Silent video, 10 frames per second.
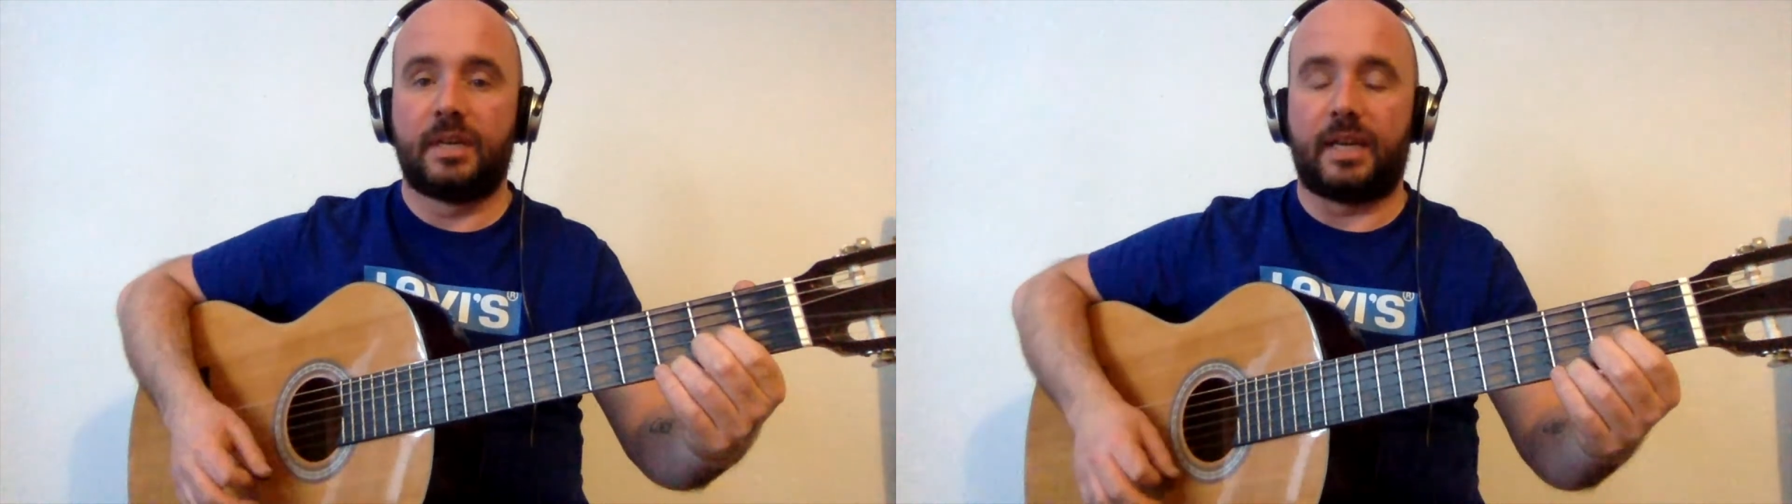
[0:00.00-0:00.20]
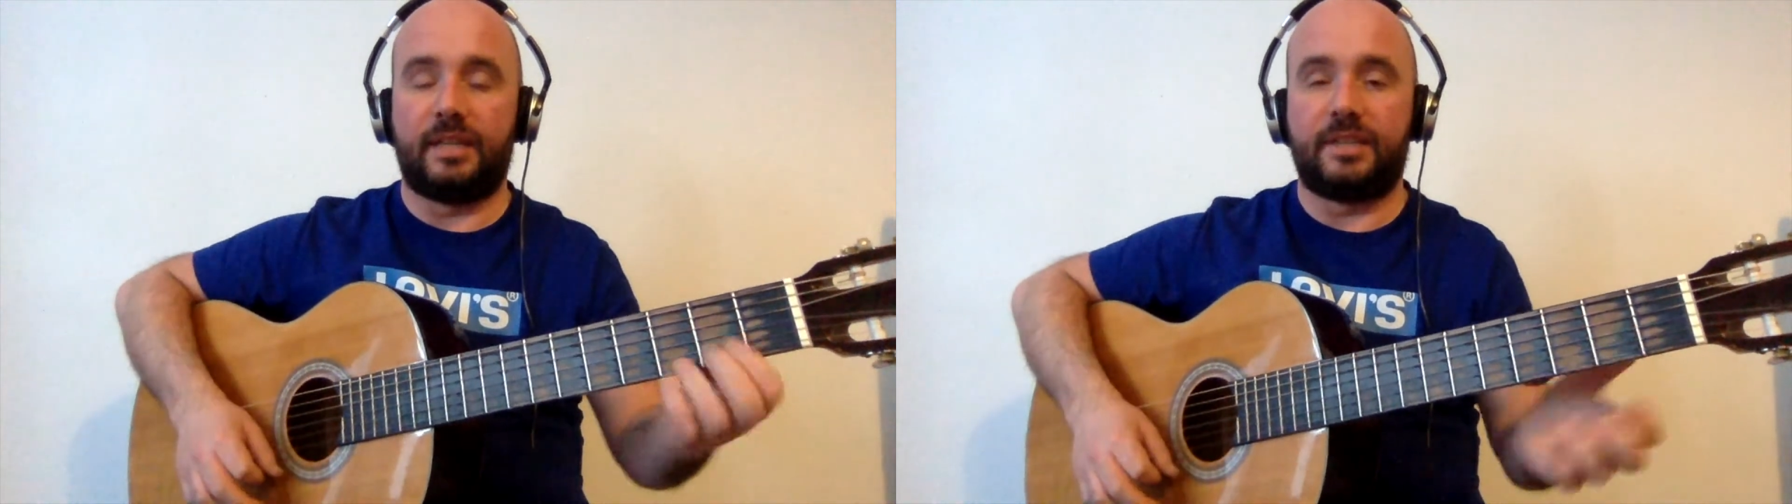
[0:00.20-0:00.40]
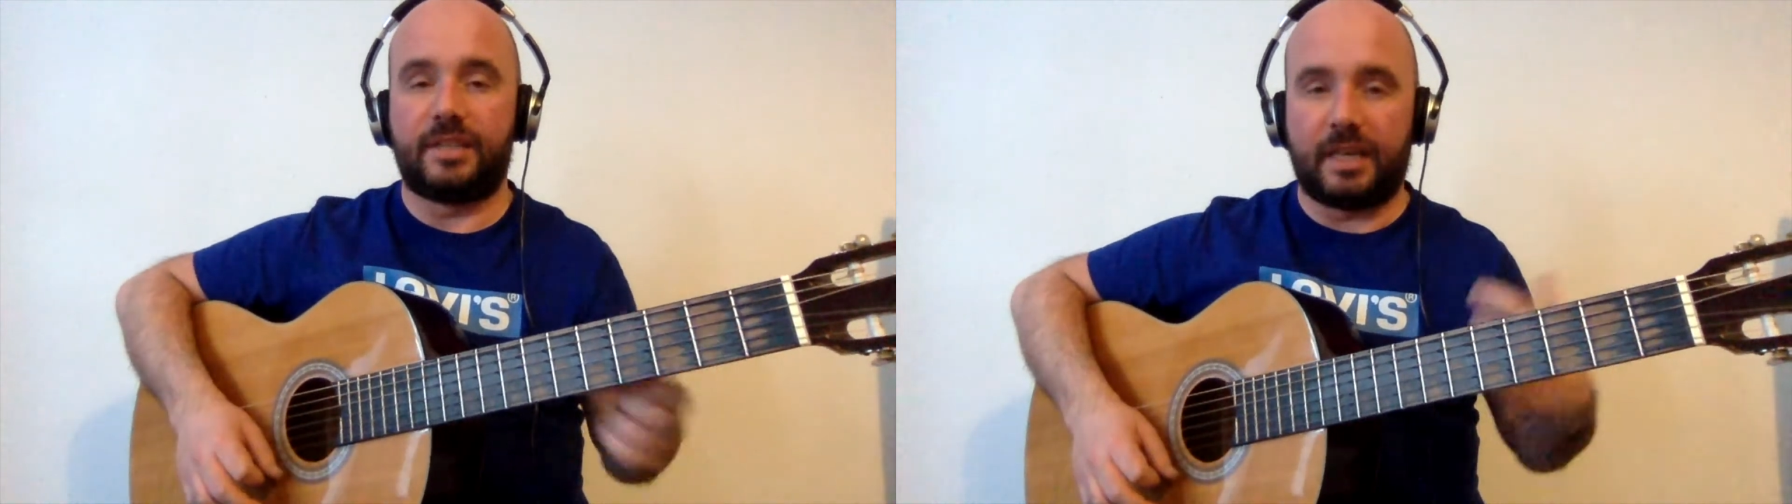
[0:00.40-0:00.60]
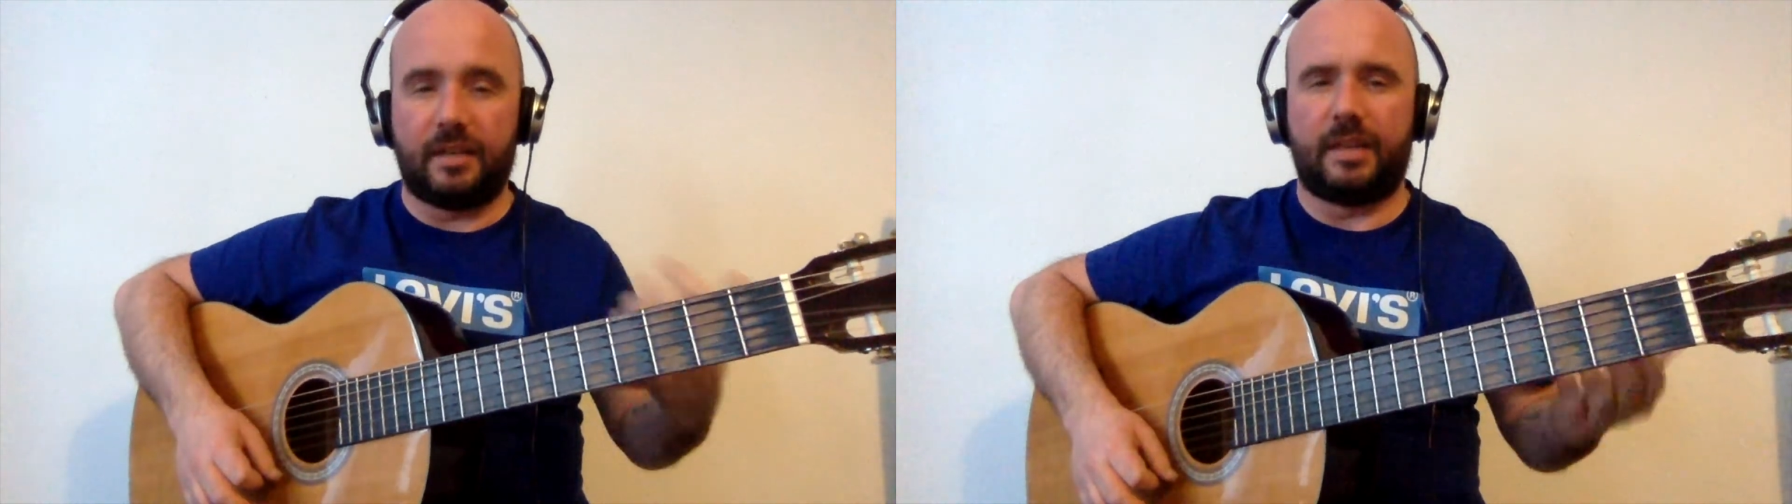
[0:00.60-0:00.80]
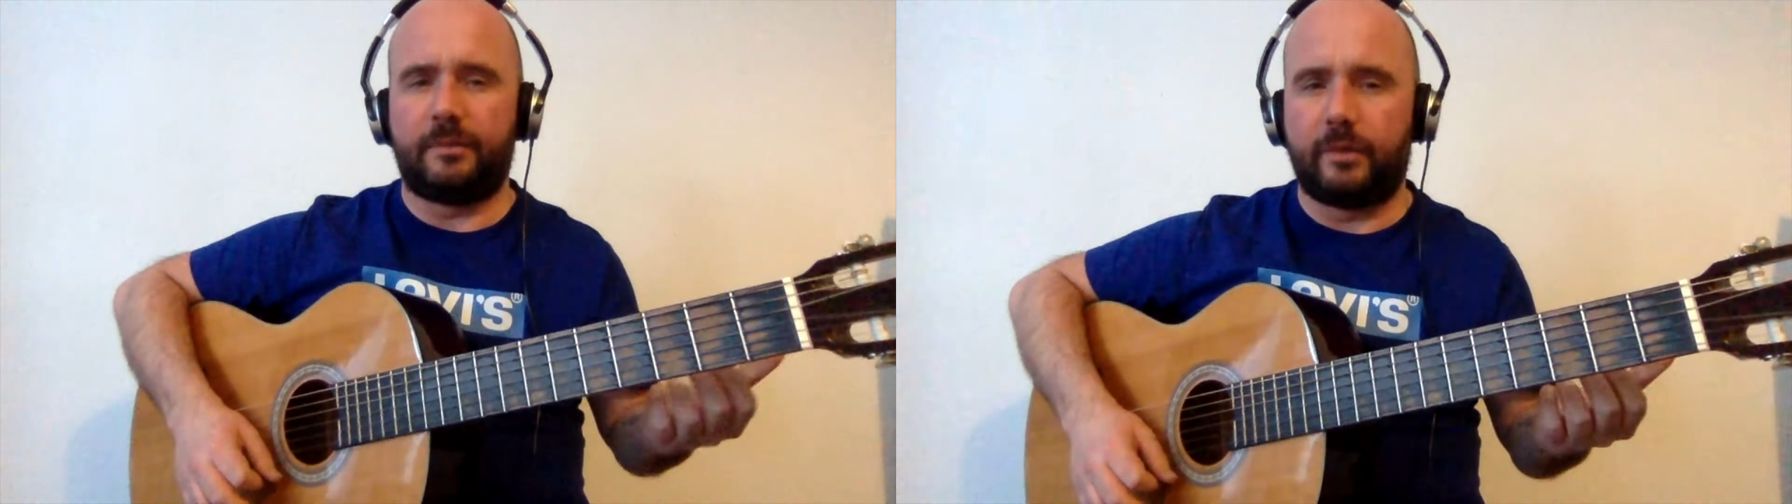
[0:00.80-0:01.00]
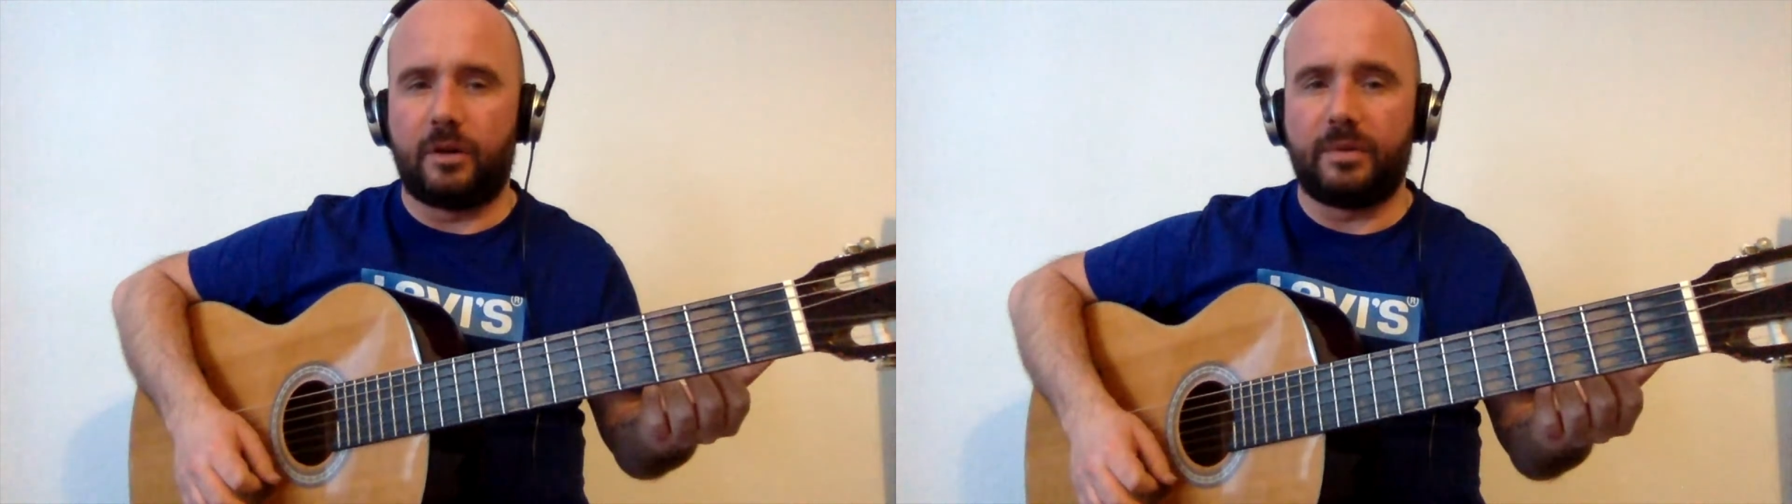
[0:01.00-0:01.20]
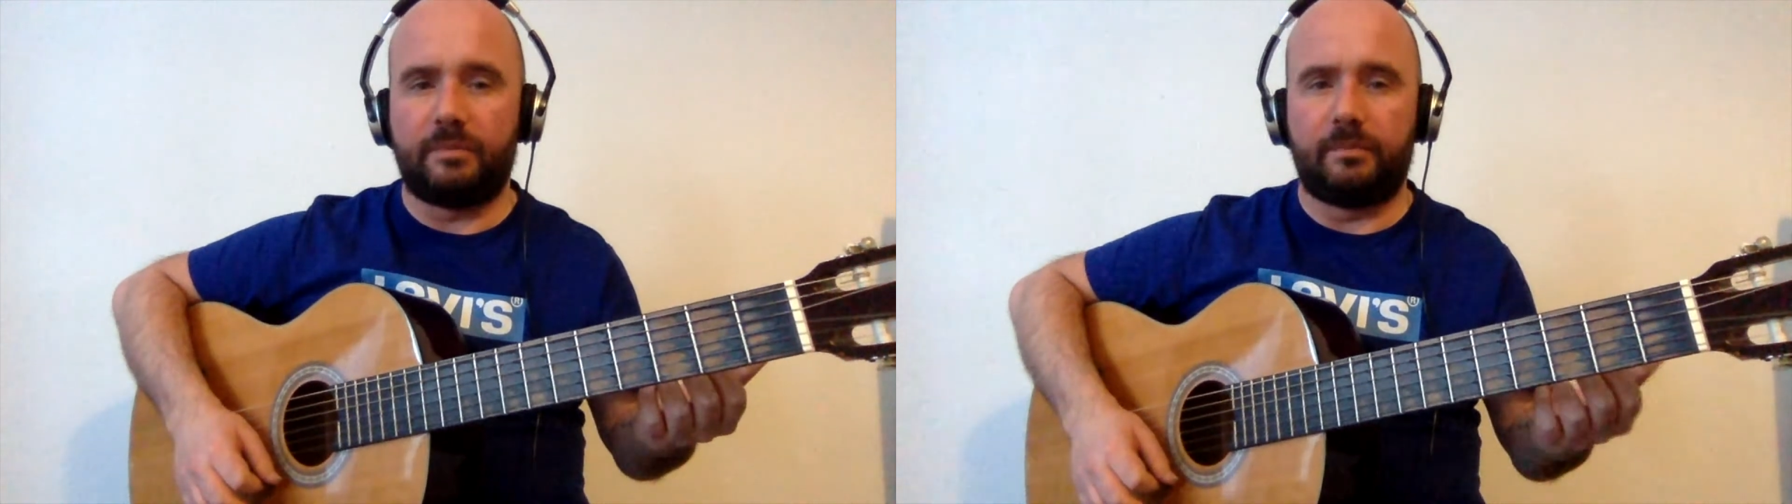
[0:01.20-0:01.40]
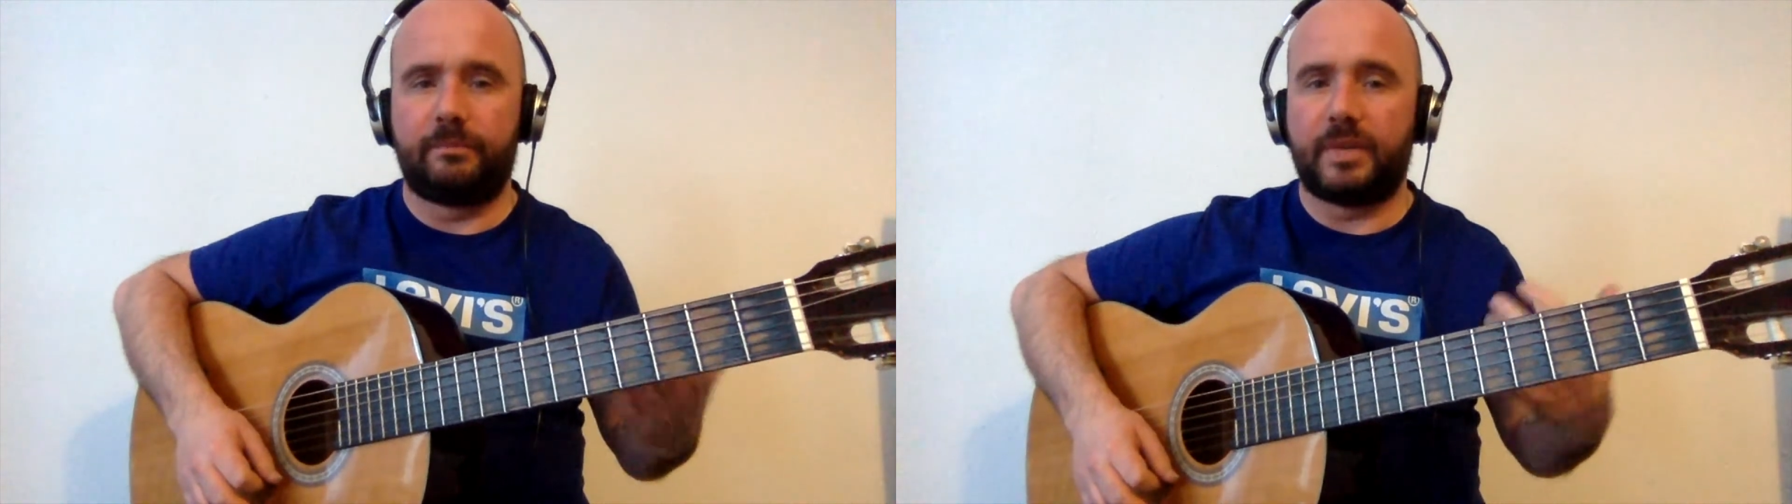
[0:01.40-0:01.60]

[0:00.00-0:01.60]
Okay, this is kind of like forming